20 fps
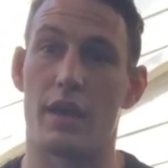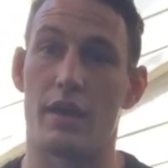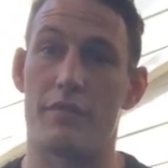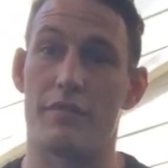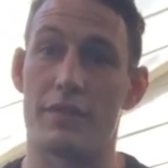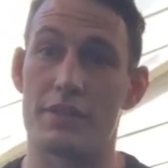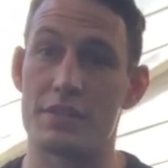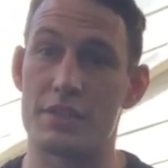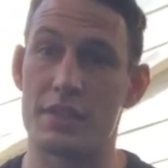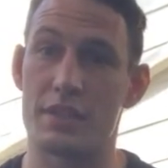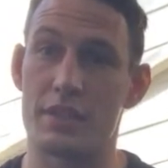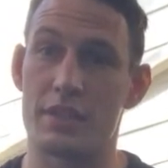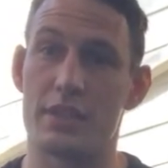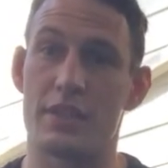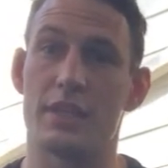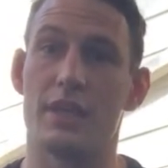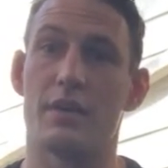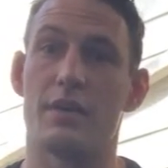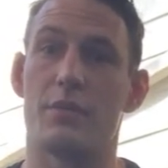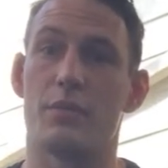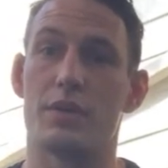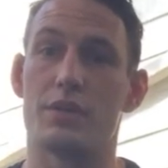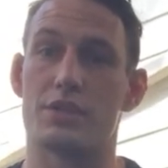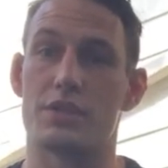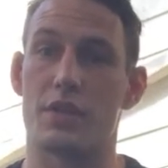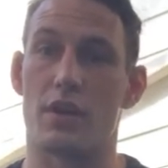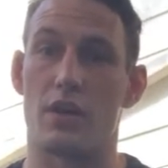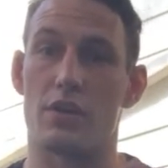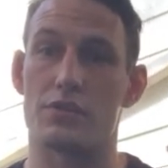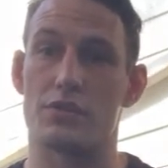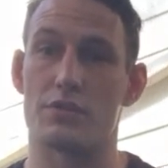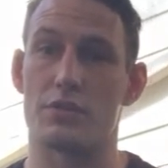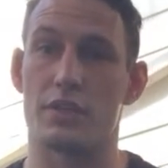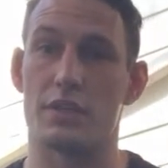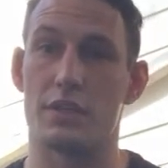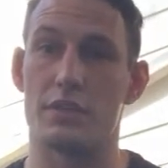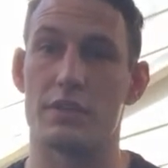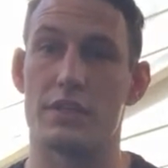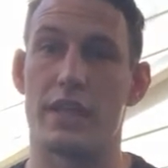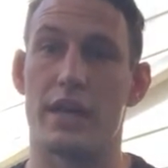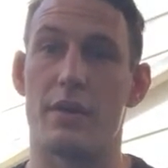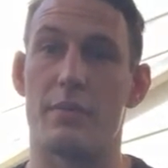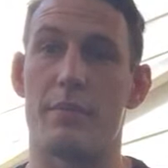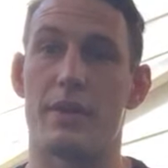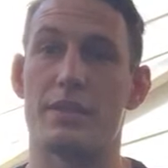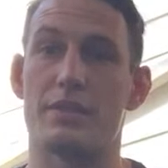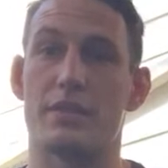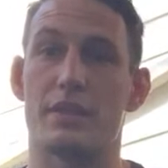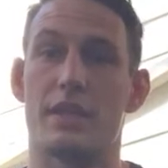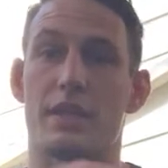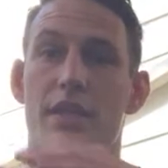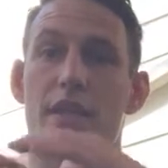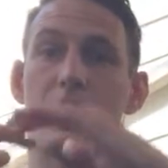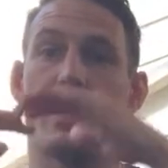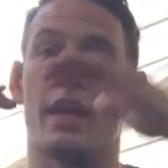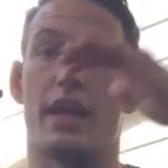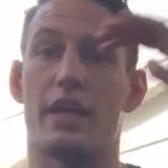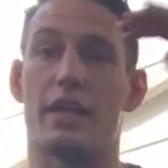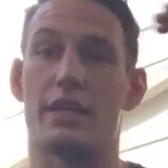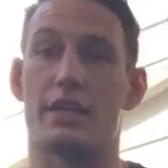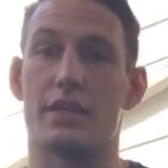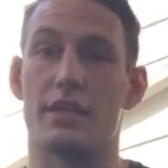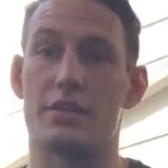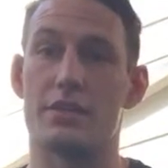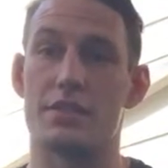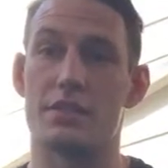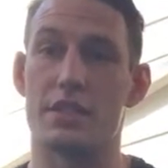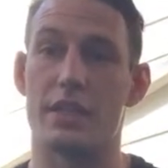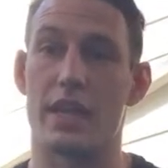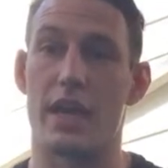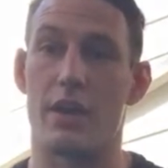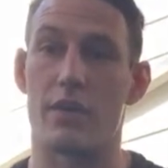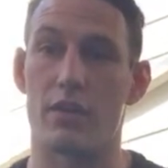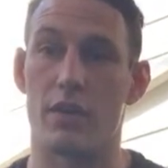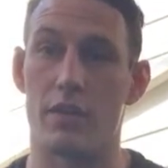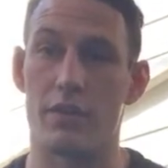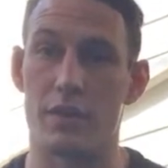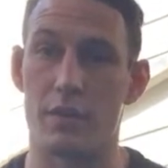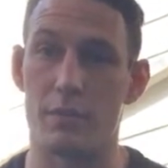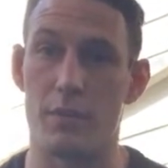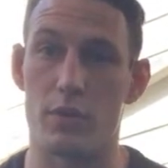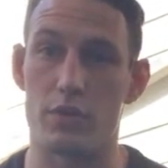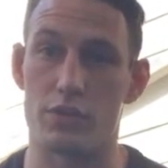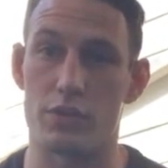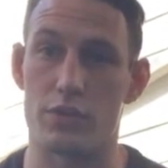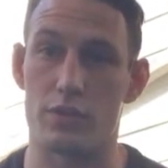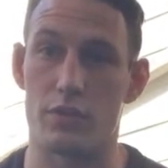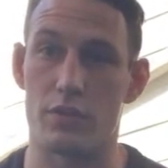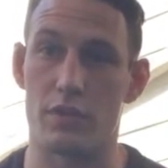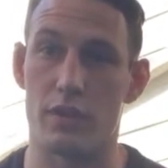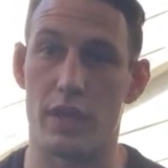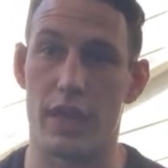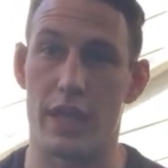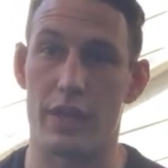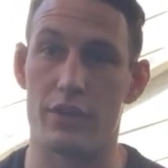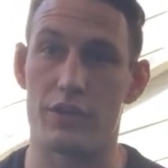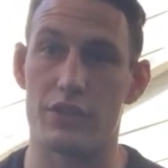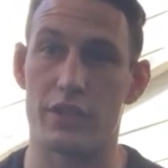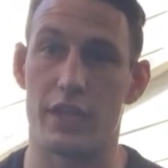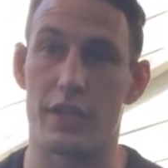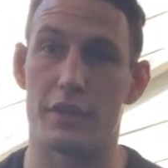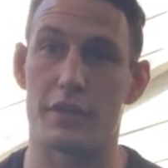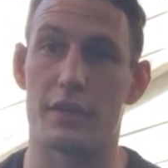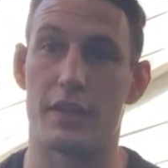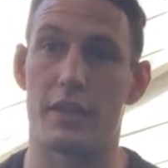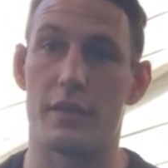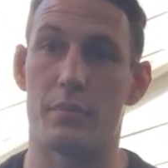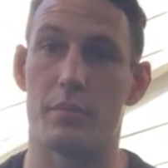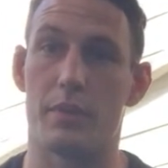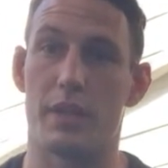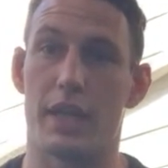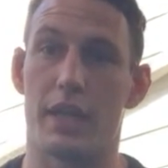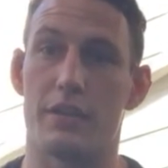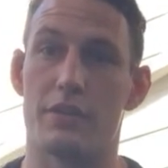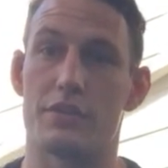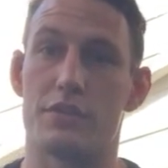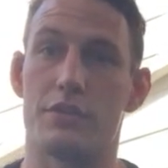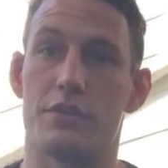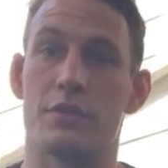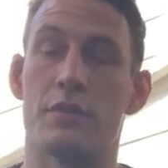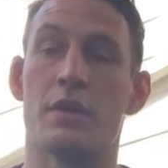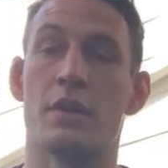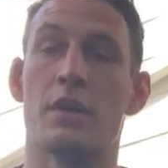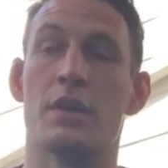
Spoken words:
physically, which also clears it out mentally and clears it out on the emotional, energetic plane too.